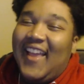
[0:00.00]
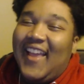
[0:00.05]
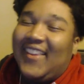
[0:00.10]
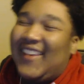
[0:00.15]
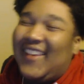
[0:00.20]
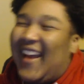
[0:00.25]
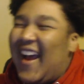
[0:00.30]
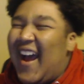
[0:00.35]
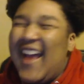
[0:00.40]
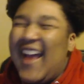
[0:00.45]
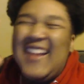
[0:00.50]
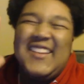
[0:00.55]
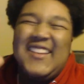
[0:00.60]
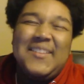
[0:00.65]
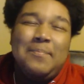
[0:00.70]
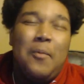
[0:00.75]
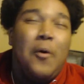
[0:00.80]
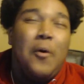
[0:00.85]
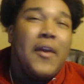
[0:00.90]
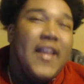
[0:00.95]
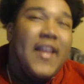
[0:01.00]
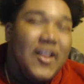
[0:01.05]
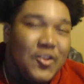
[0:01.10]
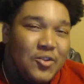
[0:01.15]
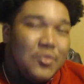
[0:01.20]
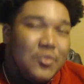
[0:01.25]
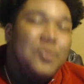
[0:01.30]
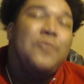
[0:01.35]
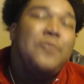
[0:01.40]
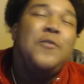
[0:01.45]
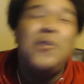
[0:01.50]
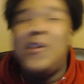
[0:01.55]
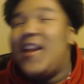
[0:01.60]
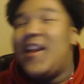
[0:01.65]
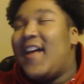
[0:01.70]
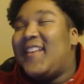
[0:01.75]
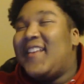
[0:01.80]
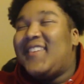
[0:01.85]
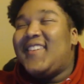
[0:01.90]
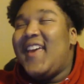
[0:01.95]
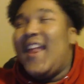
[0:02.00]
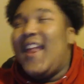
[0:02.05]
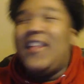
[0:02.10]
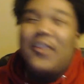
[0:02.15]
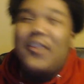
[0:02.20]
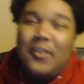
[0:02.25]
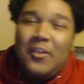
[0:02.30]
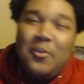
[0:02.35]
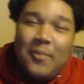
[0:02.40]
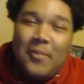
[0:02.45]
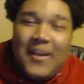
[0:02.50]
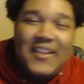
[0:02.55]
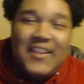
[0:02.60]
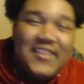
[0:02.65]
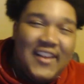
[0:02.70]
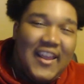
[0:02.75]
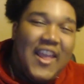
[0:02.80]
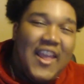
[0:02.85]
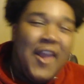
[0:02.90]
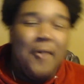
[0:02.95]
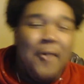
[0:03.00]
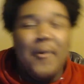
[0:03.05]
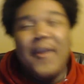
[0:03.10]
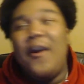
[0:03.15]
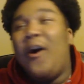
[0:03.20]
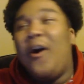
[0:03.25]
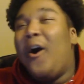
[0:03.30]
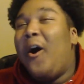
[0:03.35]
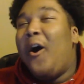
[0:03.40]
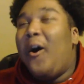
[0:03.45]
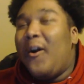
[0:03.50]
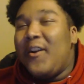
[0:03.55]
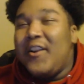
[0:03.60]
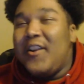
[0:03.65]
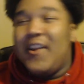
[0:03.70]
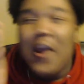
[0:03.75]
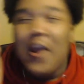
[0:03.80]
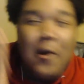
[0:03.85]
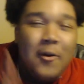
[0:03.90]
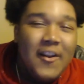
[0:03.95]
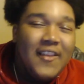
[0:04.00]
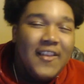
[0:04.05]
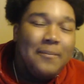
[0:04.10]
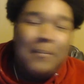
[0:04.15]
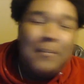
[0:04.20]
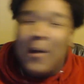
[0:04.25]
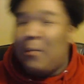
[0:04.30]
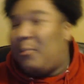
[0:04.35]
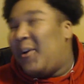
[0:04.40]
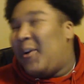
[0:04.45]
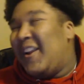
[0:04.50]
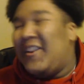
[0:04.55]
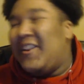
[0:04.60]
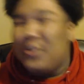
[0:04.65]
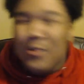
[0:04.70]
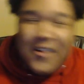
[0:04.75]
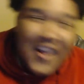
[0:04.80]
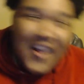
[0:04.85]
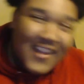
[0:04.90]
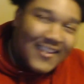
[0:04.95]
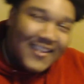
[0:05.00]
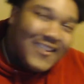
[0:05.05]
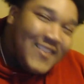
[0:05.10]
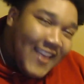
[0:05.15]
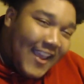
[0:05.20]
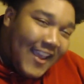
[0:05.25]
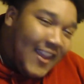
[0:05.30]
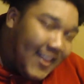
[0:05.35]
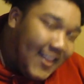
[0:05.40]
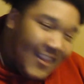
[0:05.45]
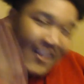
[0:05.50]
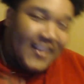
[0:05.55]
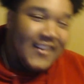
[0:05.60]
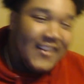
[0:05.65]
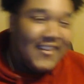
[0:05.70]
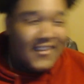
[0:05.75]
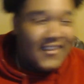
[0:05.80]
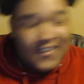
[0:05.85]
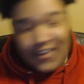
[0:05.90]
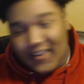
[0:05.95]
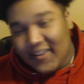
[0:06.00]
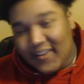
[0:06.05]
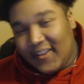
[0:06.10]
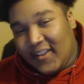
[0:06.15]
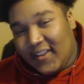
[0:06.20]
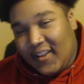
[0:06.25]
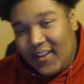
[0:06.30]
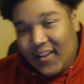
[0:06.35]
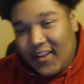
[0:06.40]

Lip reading: That's an unspoken truth. You did not say it to Luigi. We all know this, but we do not say this.